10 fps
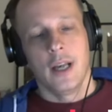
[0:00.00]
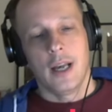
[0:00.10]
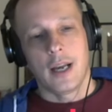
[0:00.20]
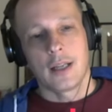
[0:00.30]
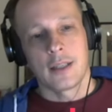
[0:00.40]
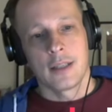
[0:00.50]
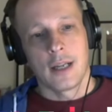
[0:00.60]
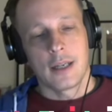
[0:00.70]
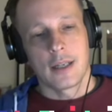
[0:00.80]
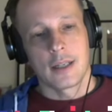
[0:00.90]
And
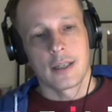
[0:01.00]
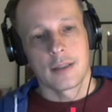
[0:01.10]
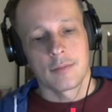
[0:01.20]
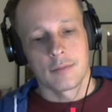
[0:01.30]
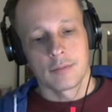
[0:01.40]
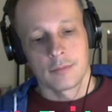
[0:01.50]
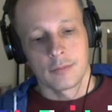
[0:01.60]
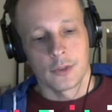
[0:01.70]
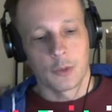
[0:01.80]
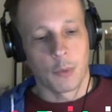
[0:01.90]

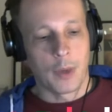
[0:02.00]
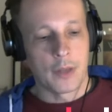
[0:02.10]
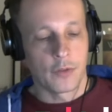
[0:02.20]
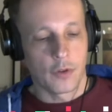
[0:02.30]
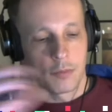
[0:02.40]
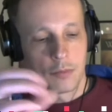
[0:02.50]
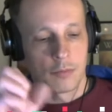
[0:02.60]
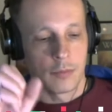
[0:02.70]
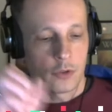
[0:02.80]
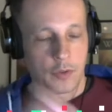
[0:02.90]
so we went from
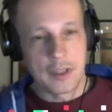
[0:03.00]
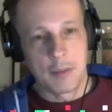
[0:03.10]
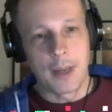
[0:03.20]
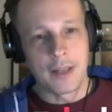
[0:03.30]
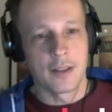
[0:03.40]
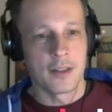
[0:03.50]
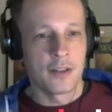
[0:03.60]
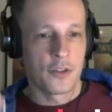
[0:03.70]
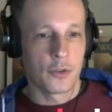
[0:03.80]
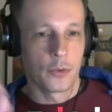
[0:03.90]
sort of
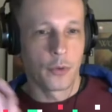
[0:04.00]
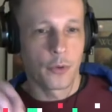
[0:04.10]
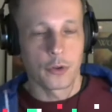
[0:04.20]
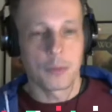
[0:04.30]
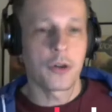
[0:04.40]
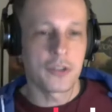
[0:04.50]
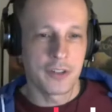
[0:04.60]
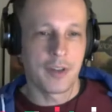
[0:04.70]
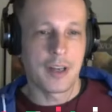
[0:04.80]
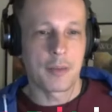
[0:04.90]
independent to third-party
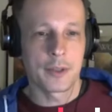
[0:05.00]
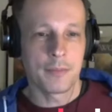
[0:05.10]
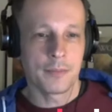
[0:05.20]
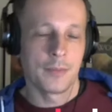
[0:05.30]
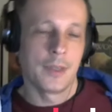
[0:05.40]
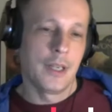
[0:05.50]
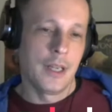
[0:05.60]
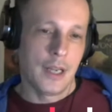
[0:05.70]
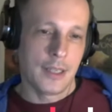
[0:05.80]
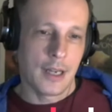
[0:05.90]
developer.
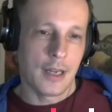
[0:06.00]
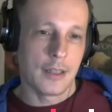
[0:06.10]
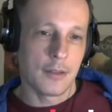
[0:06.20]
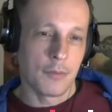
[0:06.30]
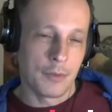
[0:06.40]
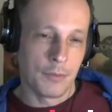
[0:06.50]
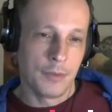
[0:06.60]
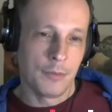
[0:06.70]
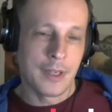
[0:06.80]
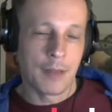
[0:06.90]
And now
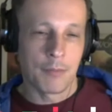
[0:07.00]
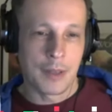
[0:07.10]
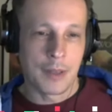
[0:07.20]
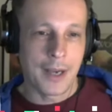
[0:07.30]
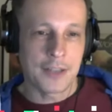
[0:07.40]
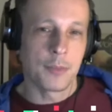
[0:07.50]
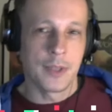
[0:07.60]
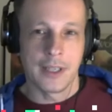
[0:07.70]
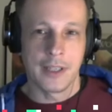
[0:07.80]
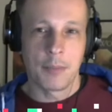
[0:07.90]
we then went back to
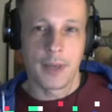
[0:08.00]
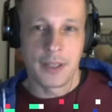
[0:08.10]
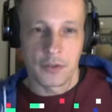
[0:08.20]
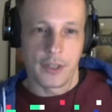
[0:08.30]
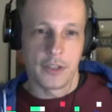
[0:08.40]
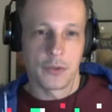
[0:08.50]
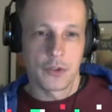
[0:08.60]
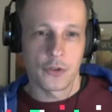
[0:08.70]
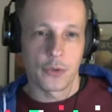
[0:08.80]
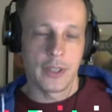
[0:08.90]
being independent for Age of
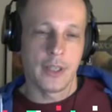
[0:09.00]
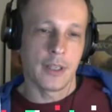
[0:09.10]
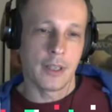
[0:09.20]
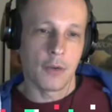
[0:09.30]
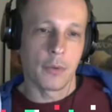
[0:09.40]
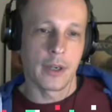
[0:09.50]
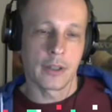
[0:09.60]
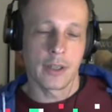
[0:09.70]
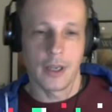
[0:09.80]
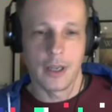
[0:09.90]
Wonders 3. And now we
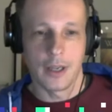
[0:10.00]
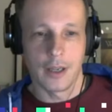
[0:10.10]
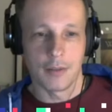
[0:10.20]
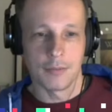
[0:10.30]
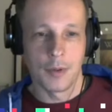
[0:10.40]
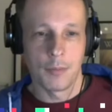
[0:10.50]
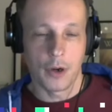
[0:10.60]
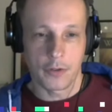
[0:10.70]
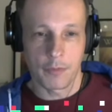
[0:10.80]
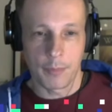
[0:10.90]
are
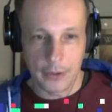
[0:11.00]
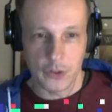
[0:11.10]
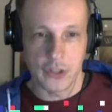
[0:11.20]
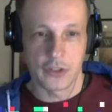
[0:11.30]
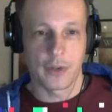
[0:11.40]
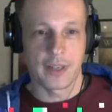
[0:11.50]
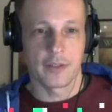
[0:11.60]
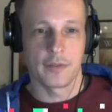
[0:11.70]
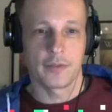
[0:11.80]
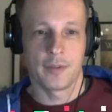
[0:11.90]
part of Paradox
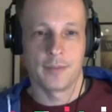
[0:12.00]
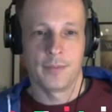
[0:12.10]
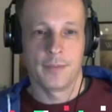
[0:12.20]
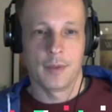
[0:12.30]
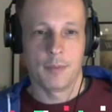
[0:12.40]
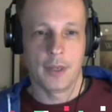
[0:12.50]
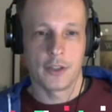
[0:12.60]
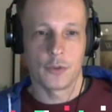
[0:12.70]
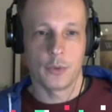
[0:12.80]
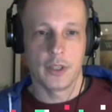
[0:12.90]
Interactive,
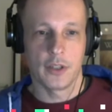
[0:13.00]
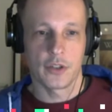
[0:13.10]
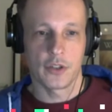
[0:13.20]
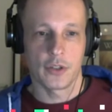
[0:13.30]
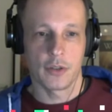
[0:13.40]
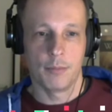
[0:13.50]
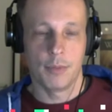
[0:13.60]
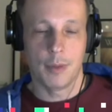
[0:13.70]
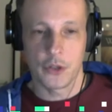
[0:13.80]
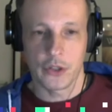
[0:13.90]
big Swedish
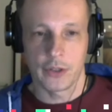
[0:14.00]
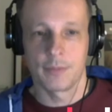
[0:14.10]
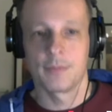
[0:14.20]
publisher.